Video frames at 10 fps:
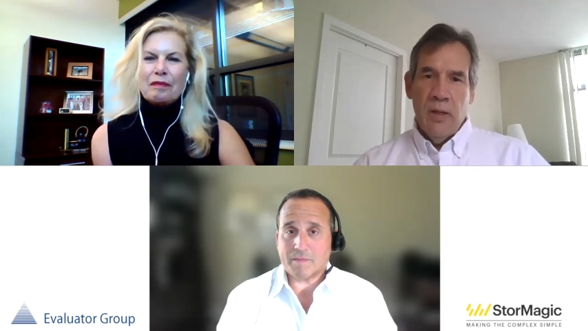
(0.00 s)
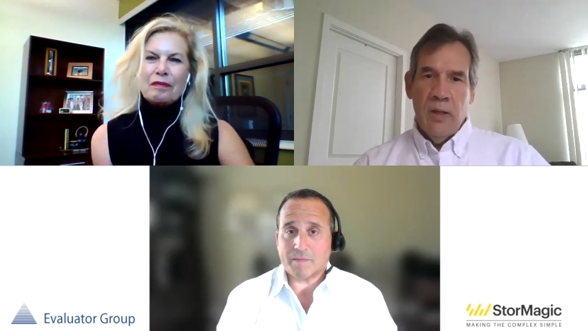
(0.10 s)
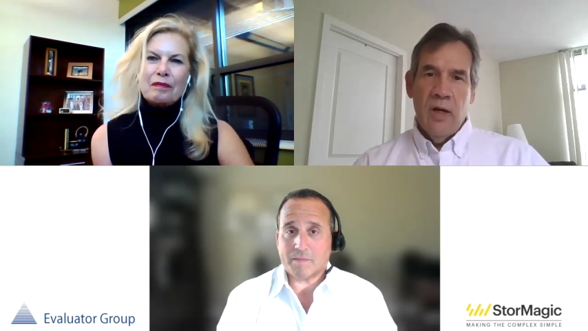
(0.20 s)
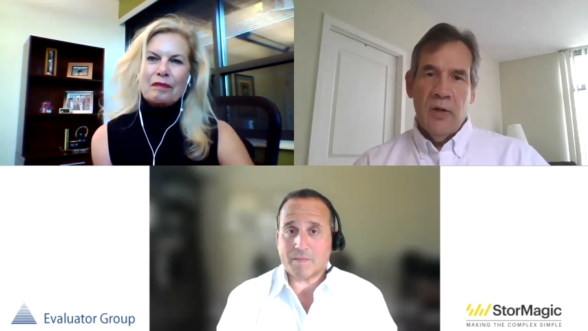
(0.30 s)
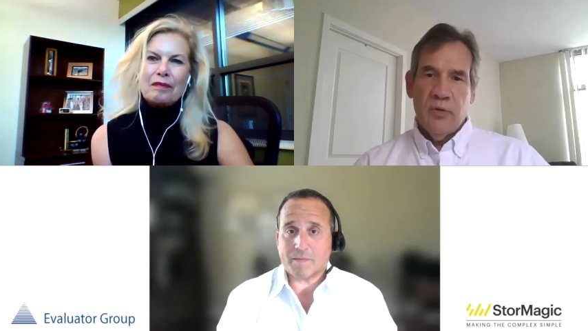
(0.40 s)

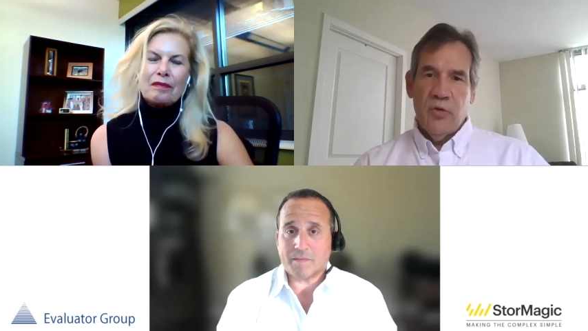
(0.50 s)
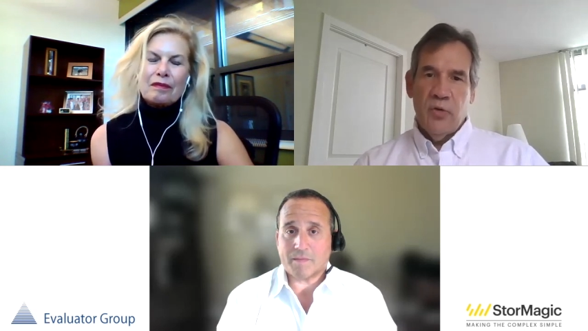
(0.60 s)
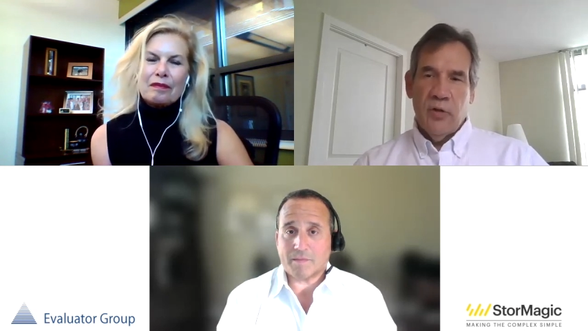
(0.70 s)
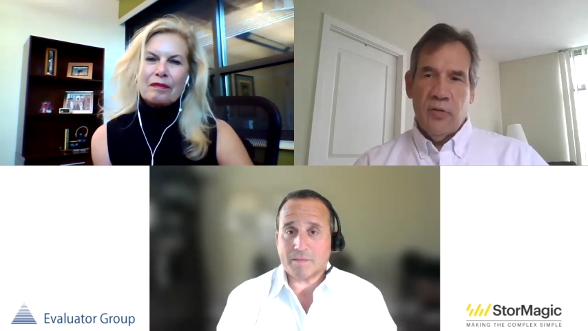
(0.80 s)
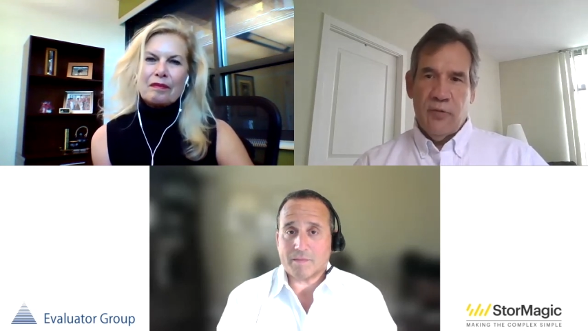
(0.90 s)
Speaker 1: you know,
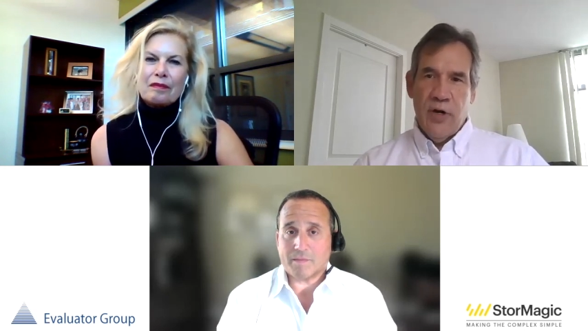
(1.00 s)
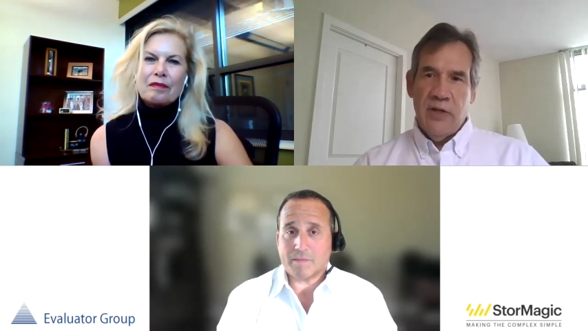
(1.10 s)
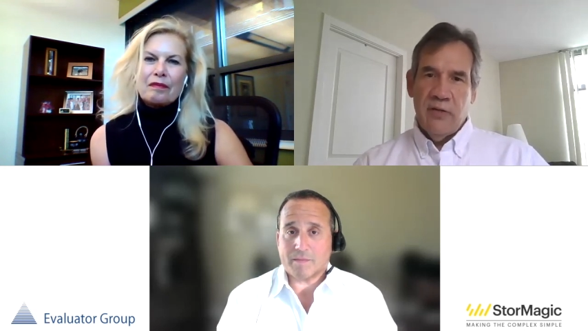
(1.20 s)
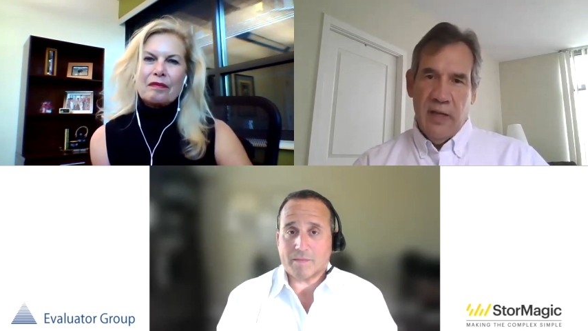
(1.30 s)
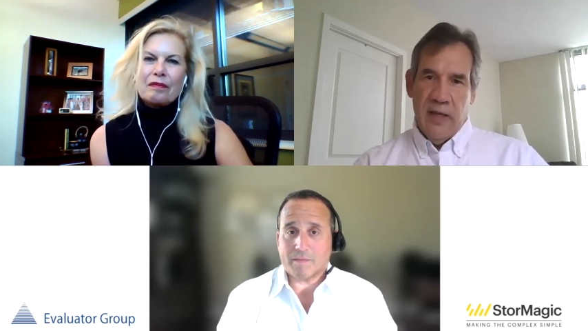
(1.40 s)
two or
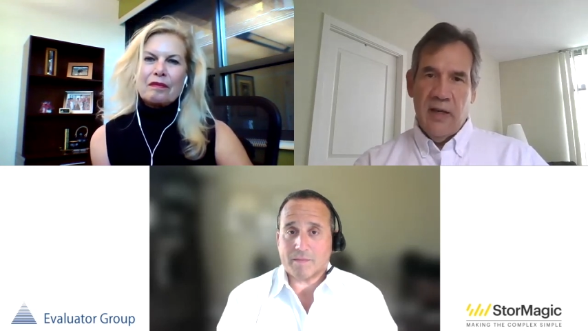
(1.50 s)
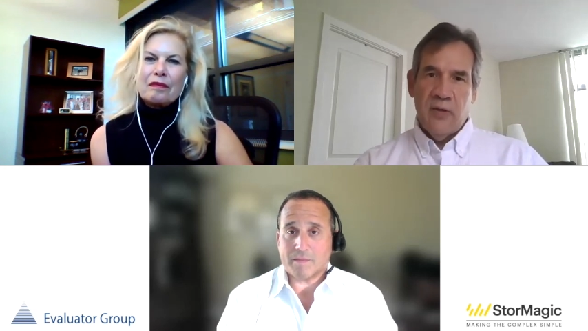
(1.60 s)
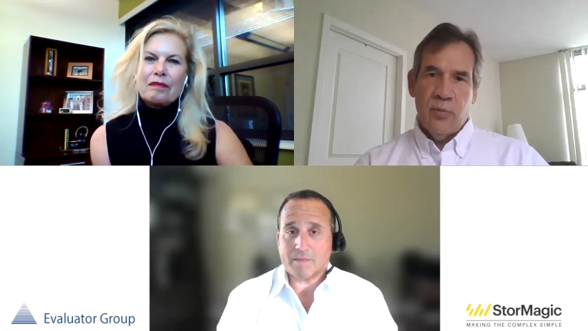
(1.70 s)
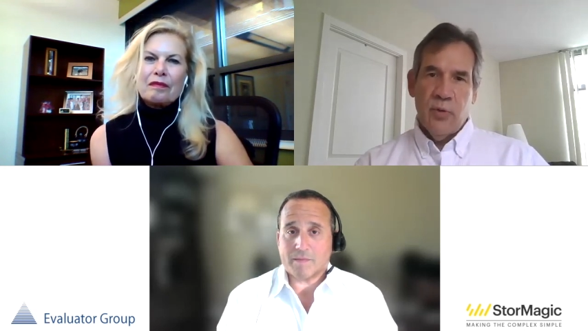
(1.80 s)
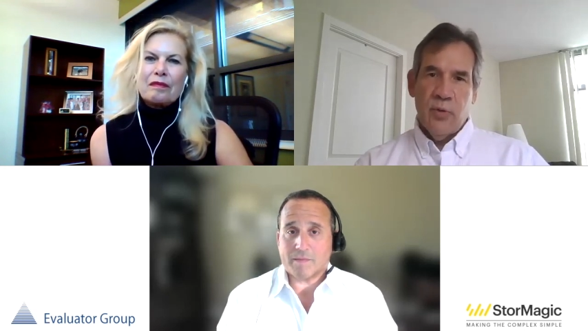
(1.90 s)
three, and, and
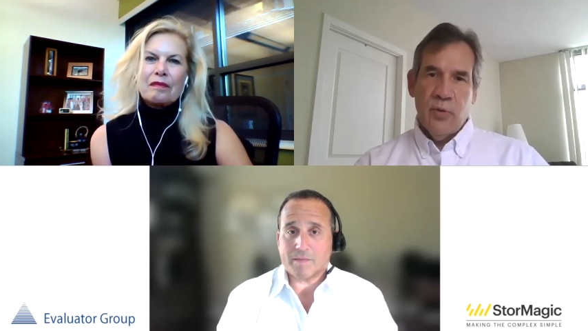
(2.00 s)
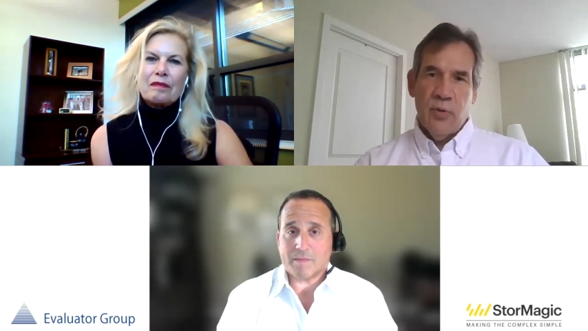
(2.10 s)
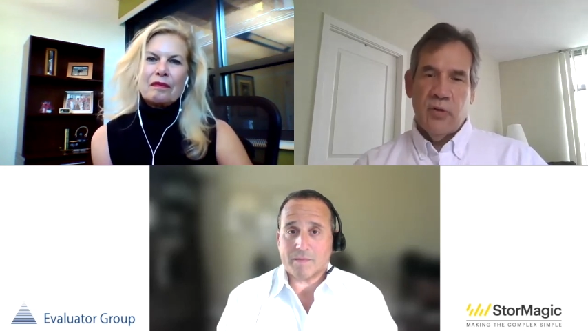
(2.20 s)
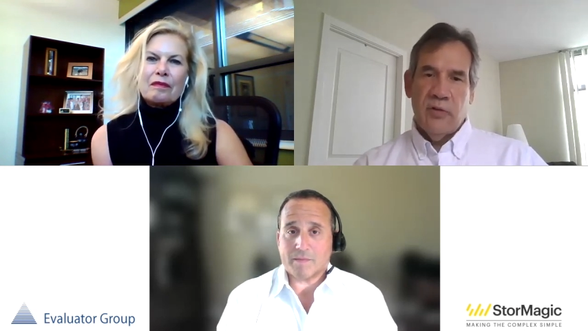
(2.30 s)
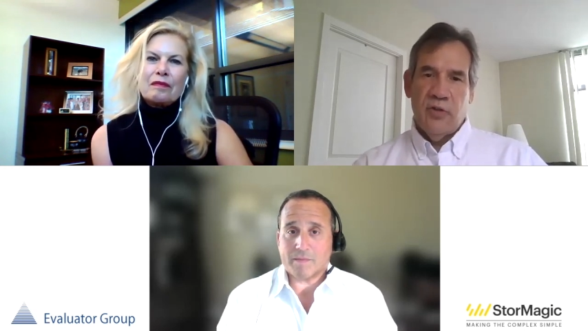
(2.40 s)
as Bruce was
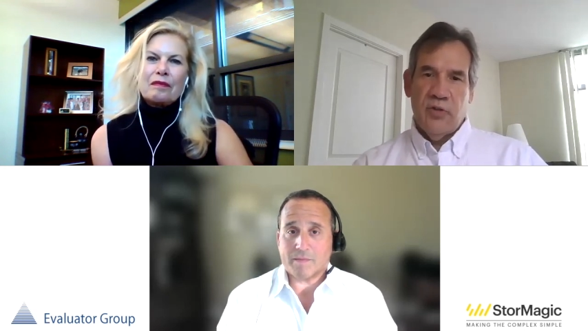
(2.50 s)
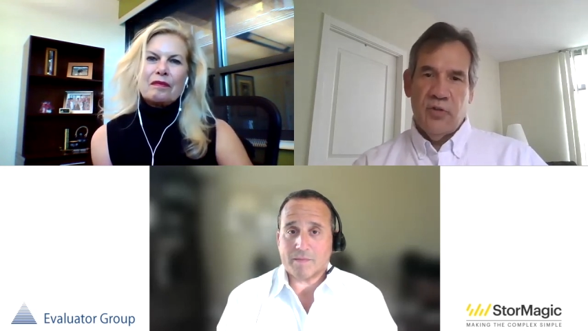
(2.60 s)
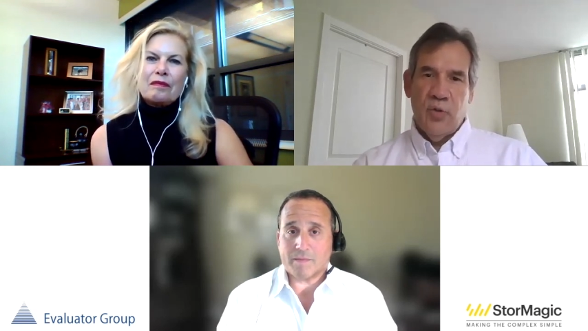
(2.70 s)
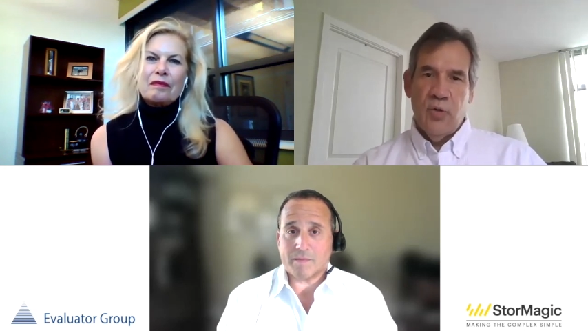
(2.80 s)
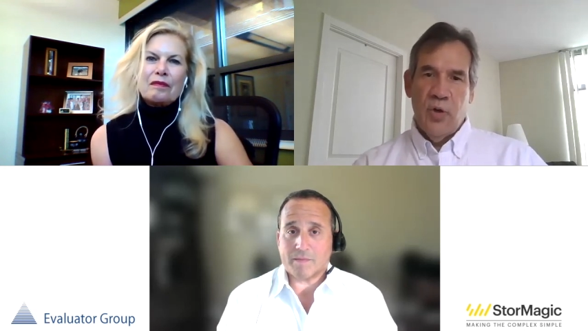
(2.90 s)
talking,
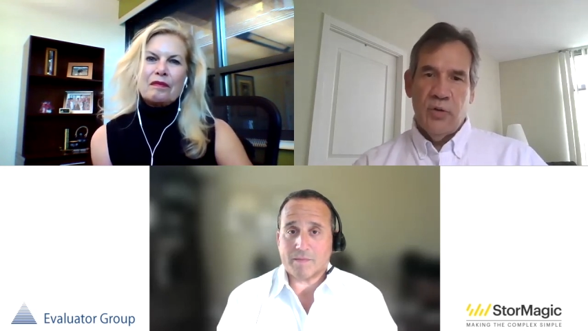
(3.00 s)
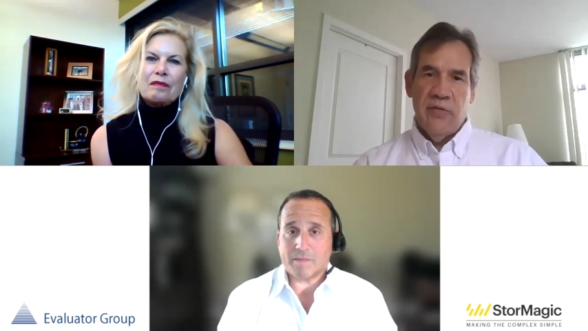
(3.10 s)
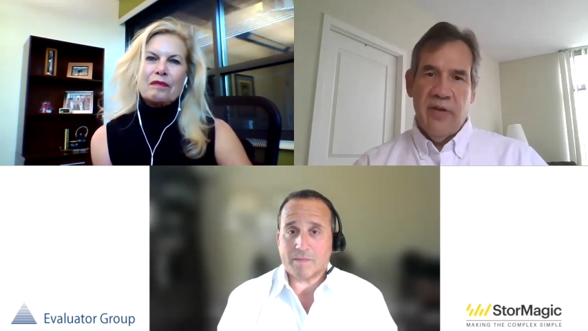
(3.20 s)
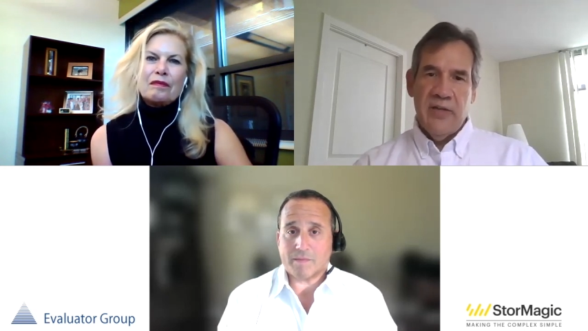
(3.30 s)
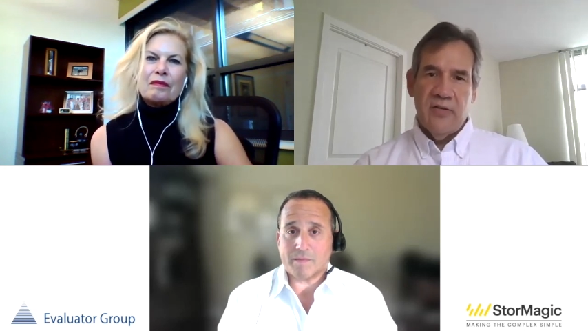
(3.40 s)
just two node
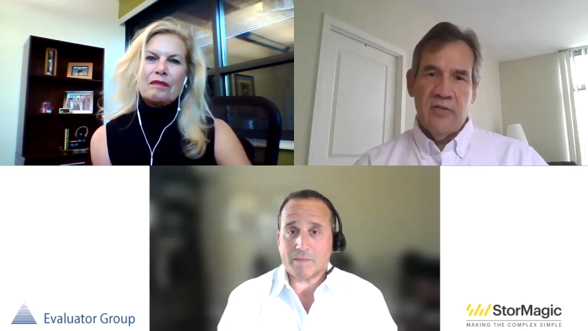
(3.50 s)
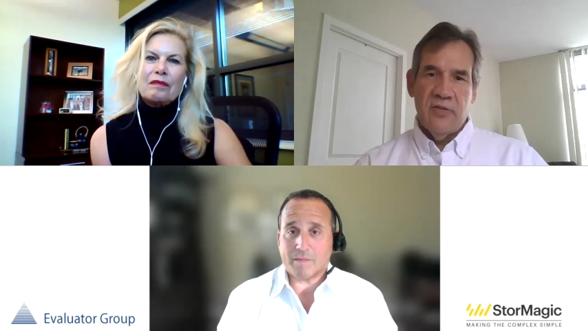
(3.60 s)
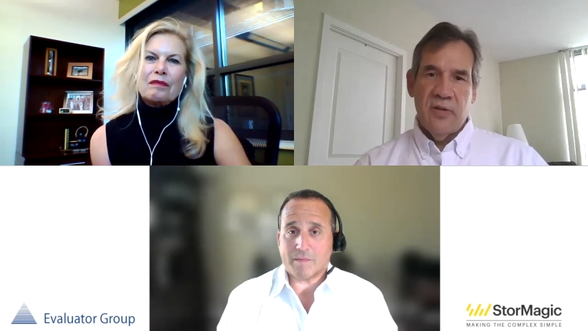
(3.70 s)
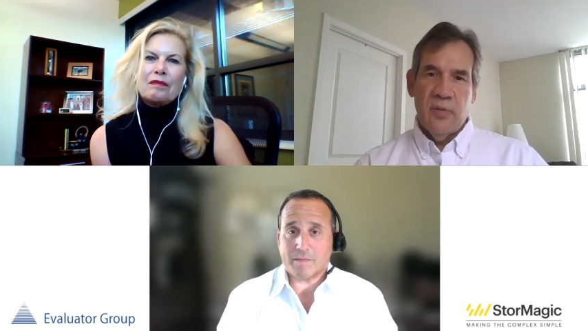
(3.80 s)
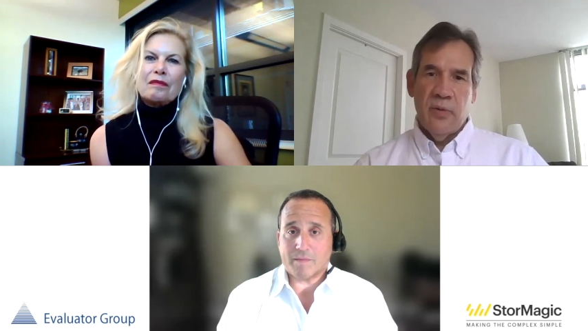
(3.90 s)

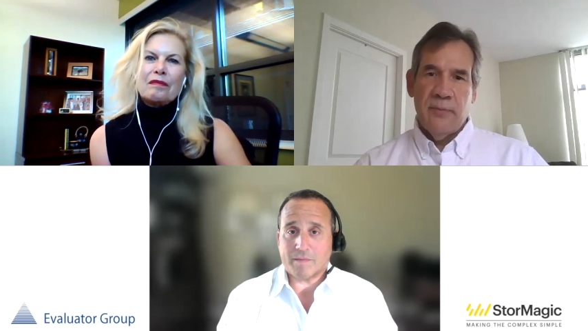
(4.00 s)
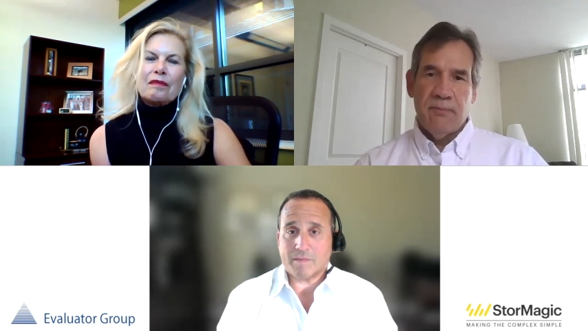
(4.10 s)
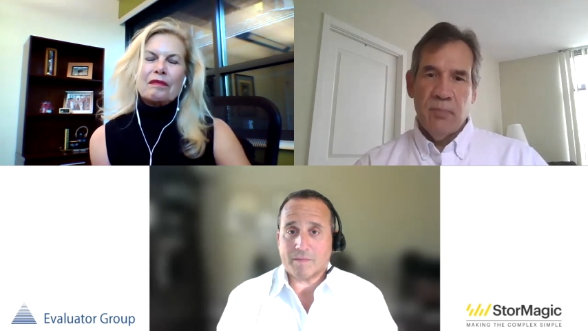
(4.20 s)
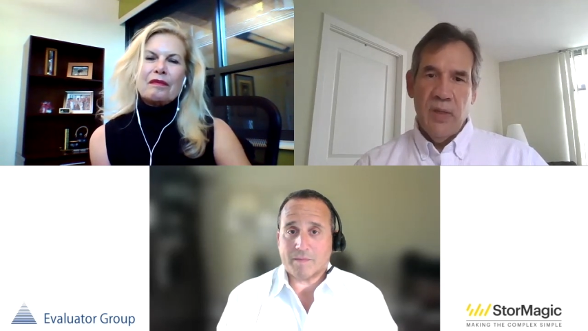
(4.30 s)
devices. So, um,